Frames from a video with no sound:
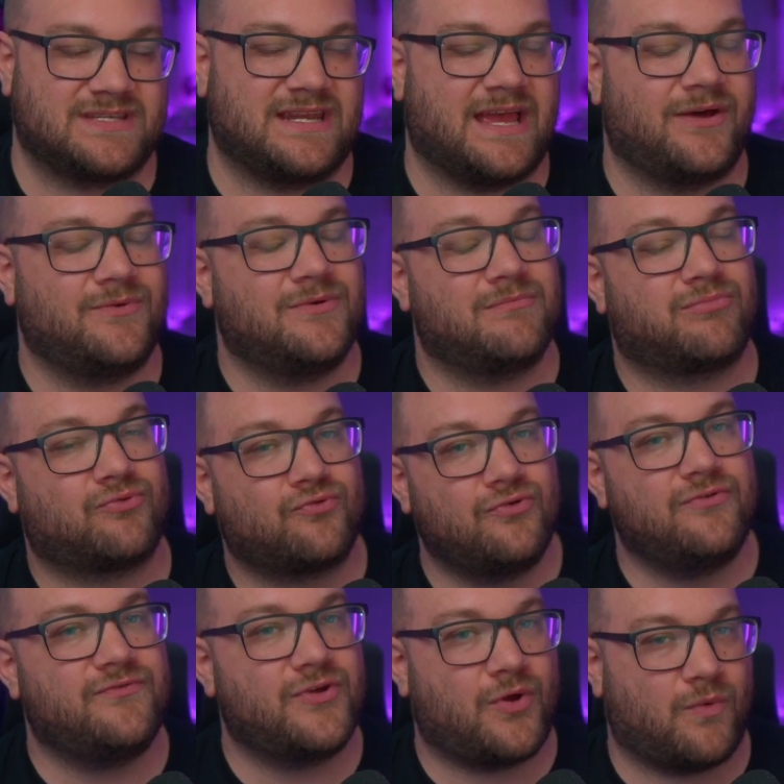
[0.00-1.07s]
and how to
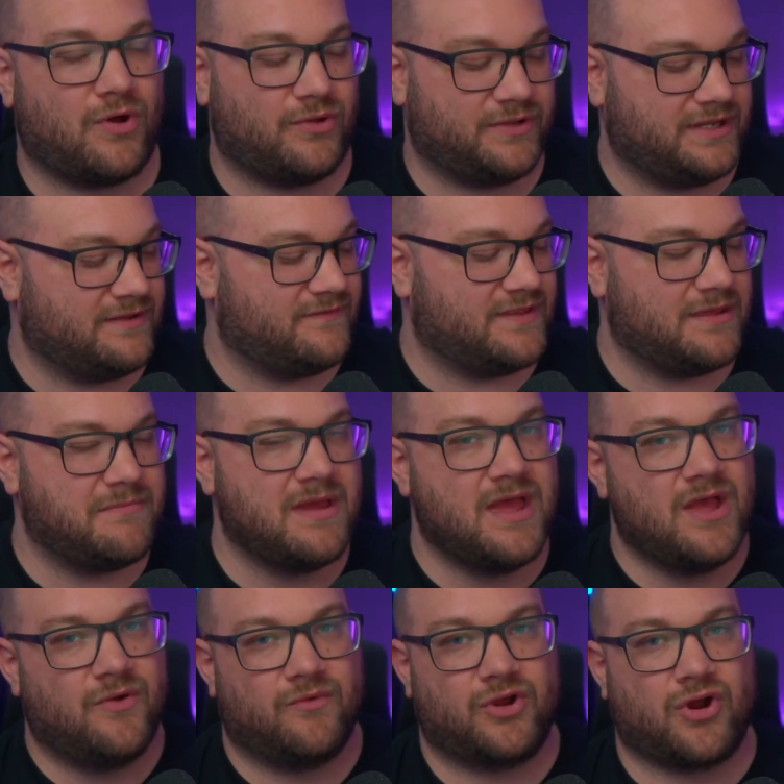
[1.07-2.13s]
improve the quality of them
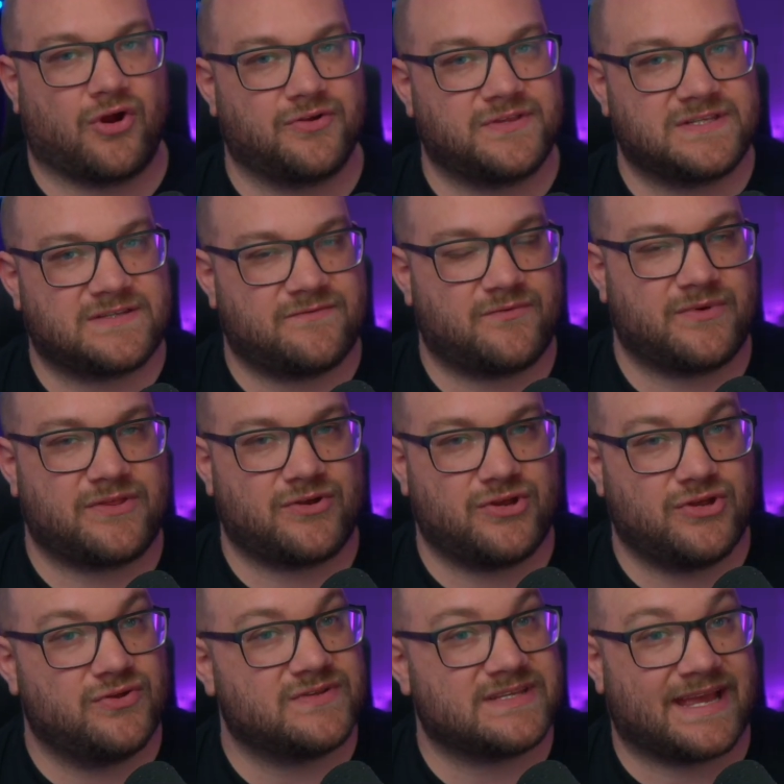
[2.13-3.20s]
regardless of whether you're
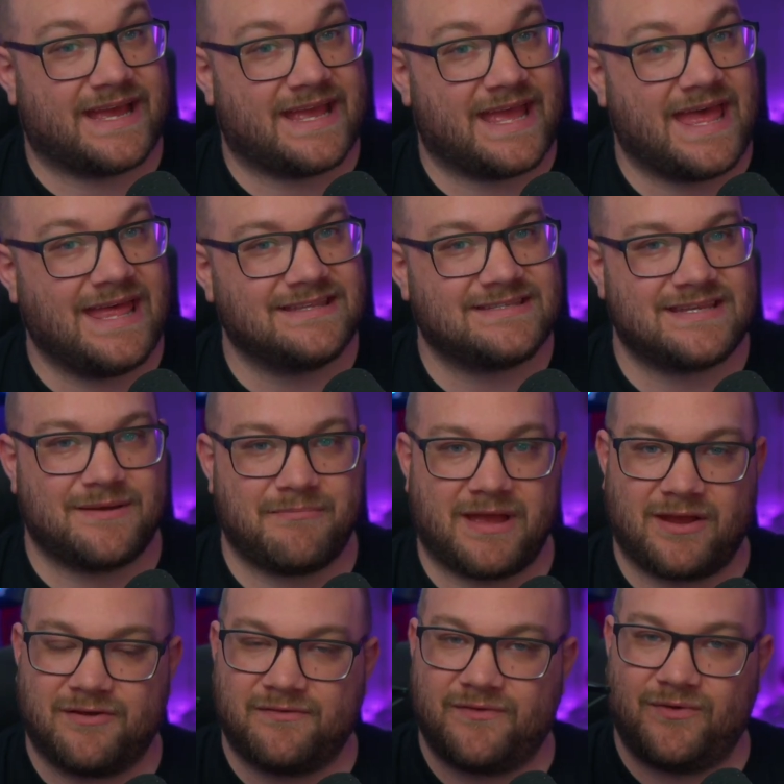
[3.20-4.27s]
using a headset
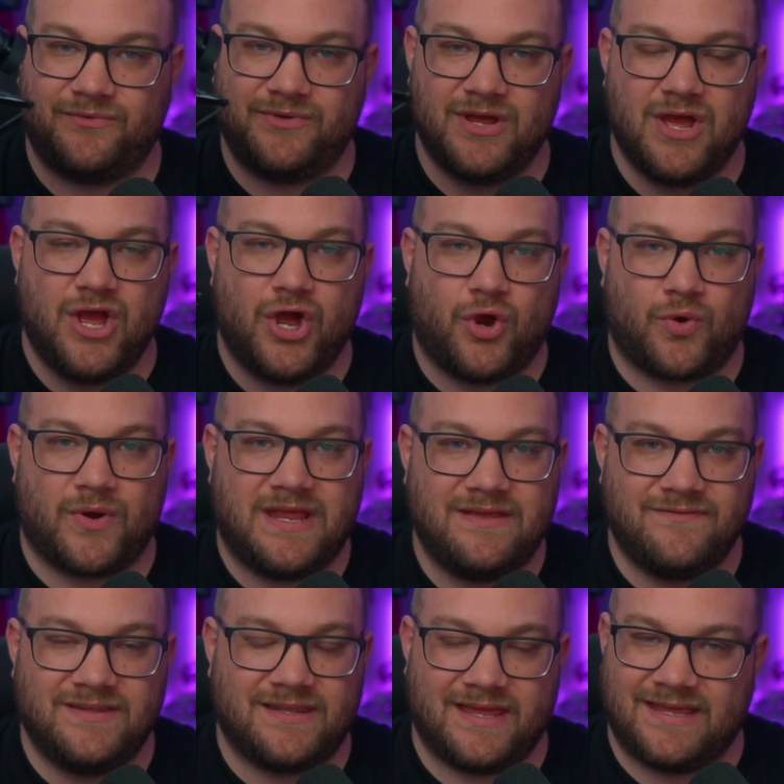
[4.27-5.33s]
microphone or
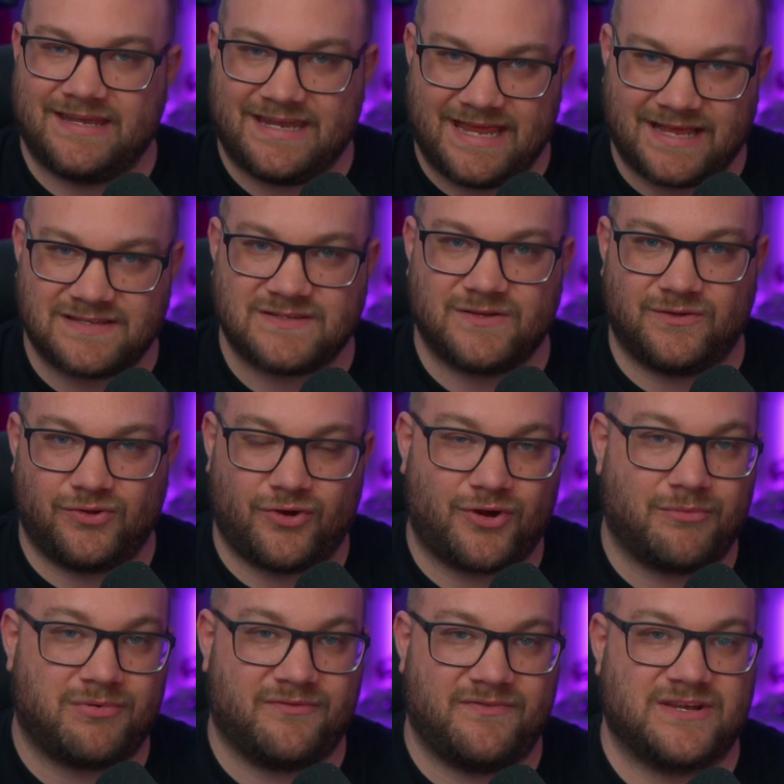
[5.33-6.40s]
even like an XLR
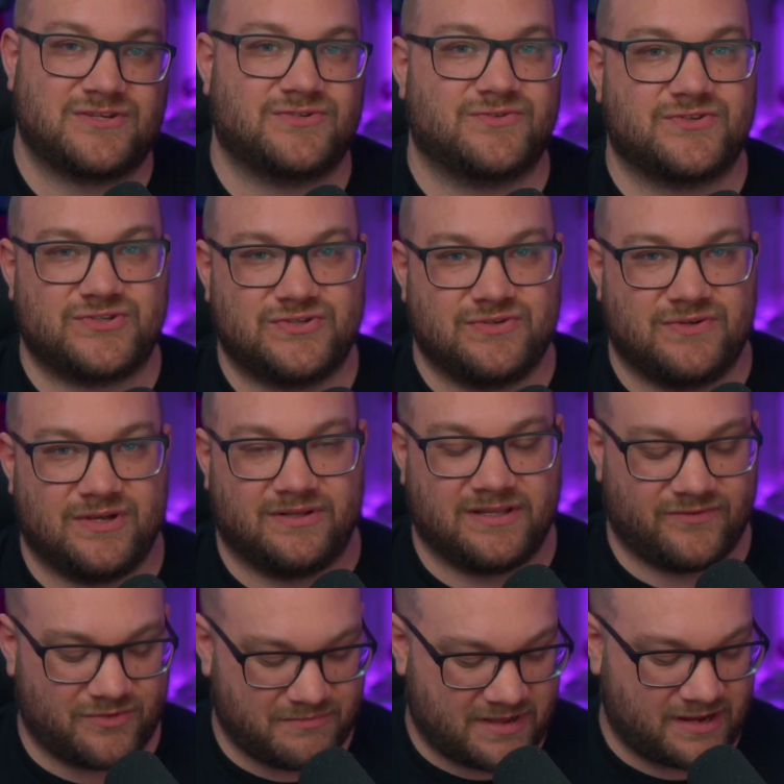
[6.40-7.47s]
professional studio
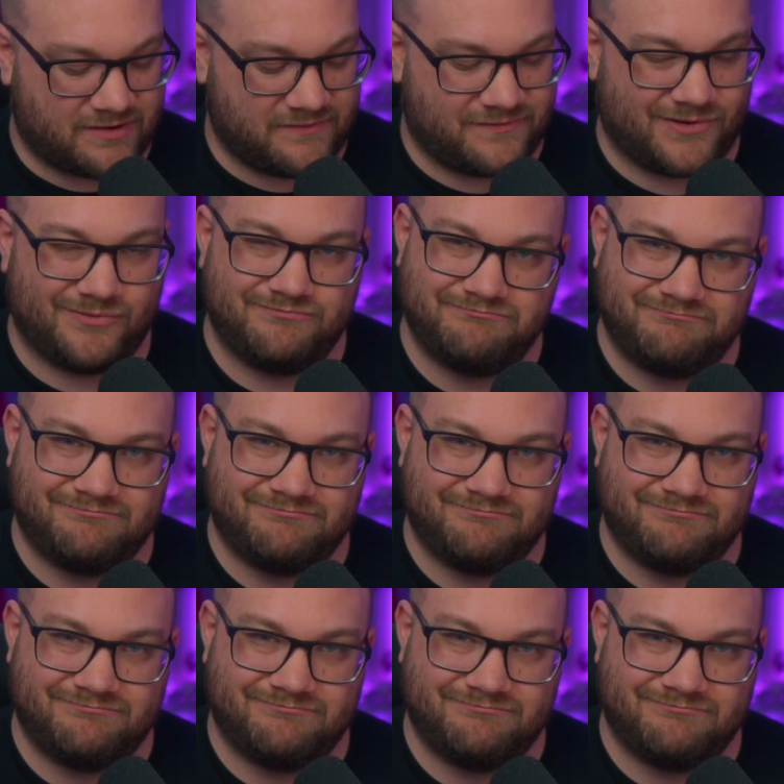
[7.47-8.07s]
level microphone.